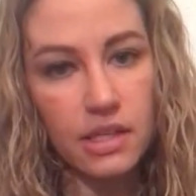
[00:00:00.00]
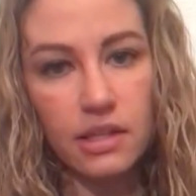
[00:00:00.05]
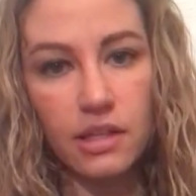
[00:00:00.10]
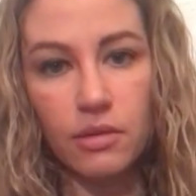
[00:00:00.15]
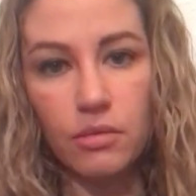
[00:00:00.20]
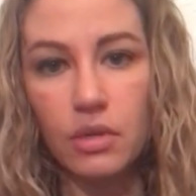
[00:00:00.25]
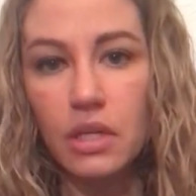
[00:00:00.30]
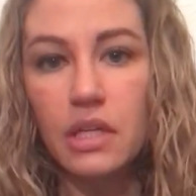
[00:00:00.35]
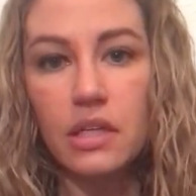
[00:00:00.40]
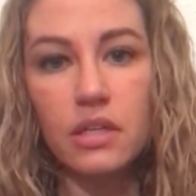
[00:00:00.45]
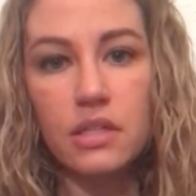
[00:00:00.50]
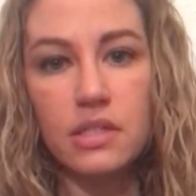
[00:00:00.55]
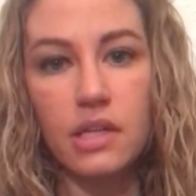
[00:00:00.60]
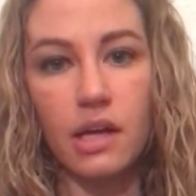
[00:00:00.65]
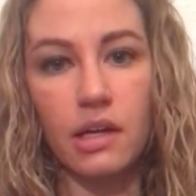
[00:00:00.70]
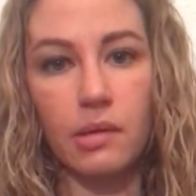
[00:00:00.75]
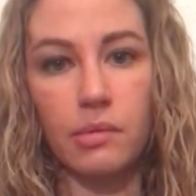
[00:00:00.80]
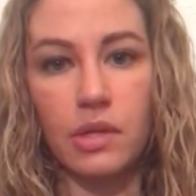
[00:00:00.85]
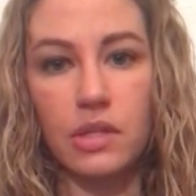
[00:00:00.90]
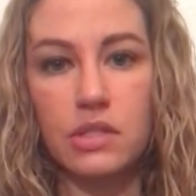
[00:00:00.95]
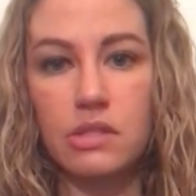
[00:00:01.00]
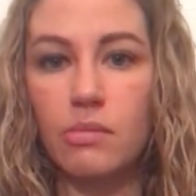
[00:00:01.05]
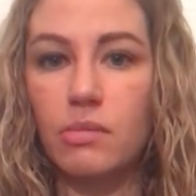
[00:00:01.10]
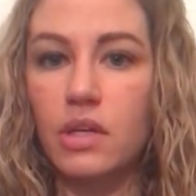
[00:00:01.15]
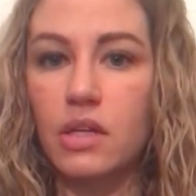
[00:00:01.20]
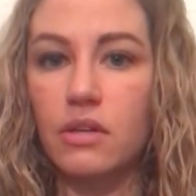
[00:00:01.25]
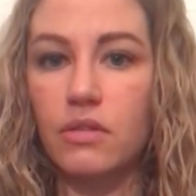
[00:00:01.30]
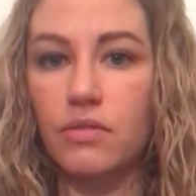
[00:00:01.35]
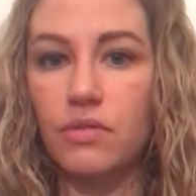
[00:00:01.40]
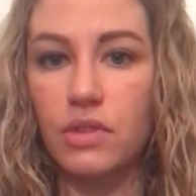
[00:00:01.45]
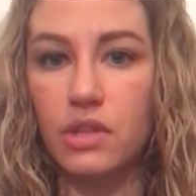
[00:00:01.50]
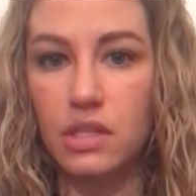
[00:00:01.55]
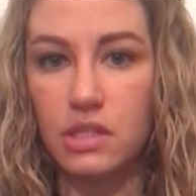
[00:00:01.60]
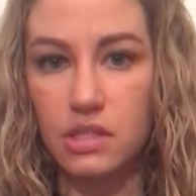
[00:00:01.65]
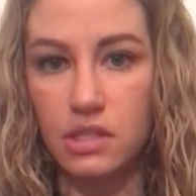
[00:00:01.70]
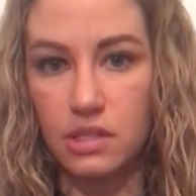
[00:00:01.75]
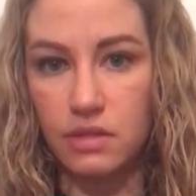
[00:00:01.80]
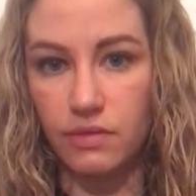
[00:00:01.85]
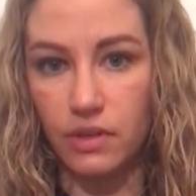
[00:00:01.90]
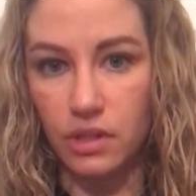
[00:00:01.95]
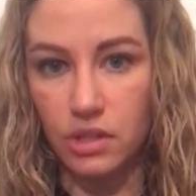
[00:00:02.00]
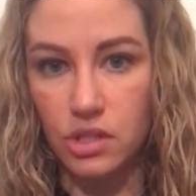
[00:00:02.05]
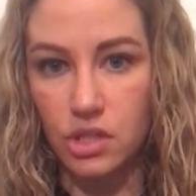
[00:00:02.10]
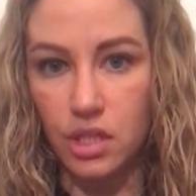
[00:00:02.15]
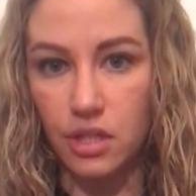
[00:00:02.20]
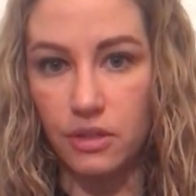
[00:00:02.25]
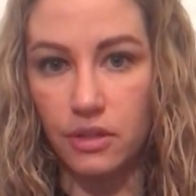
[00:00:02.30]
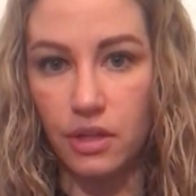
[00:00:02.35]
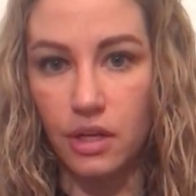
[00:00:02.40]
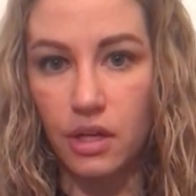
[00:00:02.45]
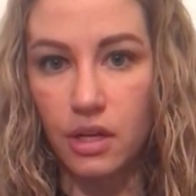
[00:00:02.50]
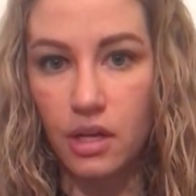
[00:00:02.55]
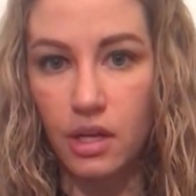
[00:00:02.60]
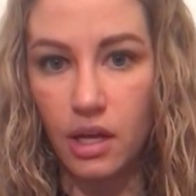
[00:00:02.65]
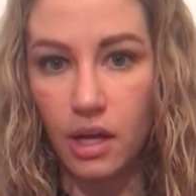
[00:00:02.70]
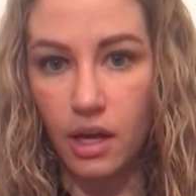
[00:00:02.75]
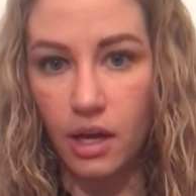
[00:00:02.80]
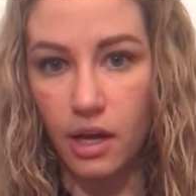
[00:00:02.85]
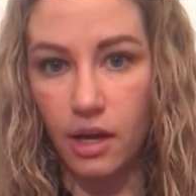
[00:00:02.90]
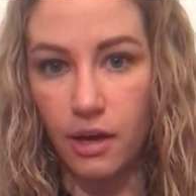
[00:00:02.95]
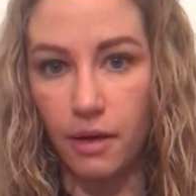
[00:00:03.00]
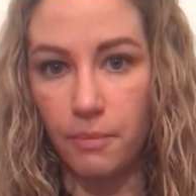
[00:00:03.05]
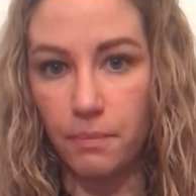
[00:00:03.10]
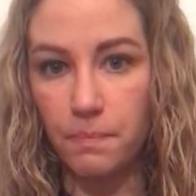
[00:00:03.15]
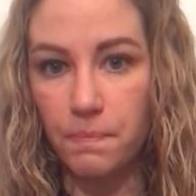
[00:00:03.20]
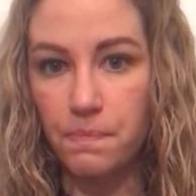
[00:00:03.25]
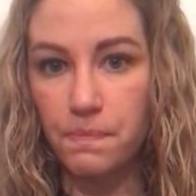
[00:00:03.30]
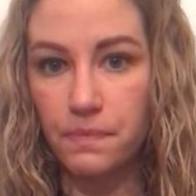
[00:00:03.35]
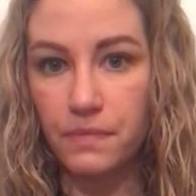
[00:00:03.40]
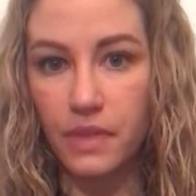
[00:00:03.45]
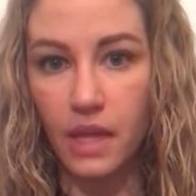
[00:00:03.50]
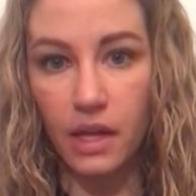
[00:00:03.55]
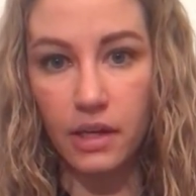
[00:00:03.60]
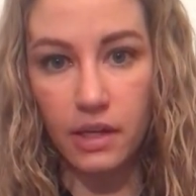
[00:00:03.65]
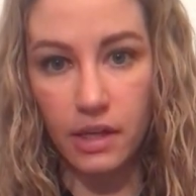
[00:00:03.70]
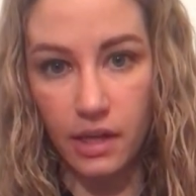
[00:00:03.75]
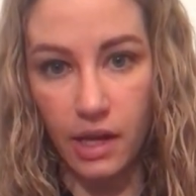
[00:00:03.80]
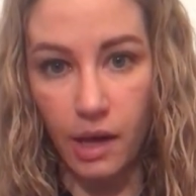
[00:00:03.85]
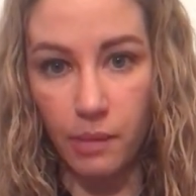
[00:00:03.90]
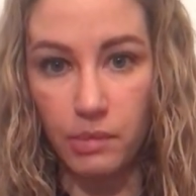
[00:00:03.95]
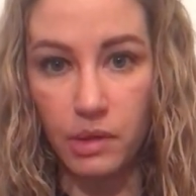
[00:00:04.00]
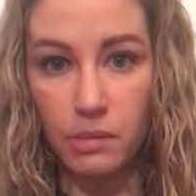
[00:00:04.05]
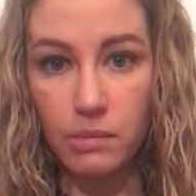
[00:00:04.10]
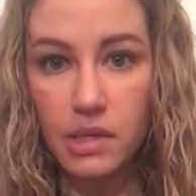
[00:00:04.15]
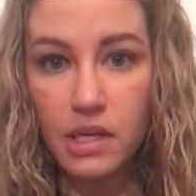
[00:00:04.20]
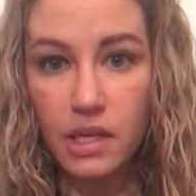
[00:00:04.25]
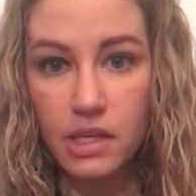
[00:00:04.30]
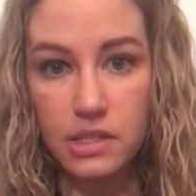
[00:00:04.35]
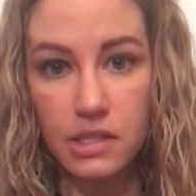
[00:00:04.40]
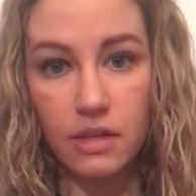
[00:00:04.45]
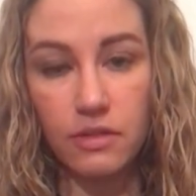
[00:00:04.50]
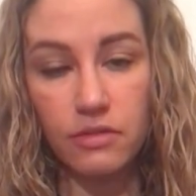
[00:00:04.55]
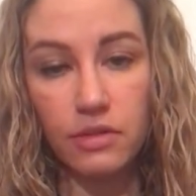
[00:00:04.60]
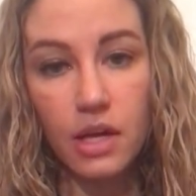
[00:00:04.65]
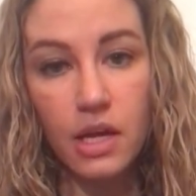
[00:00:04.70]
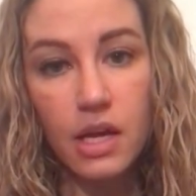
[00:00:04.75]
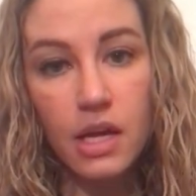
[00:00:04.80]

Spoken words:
And then we're going to talk about some of the dysfunction that can happen because of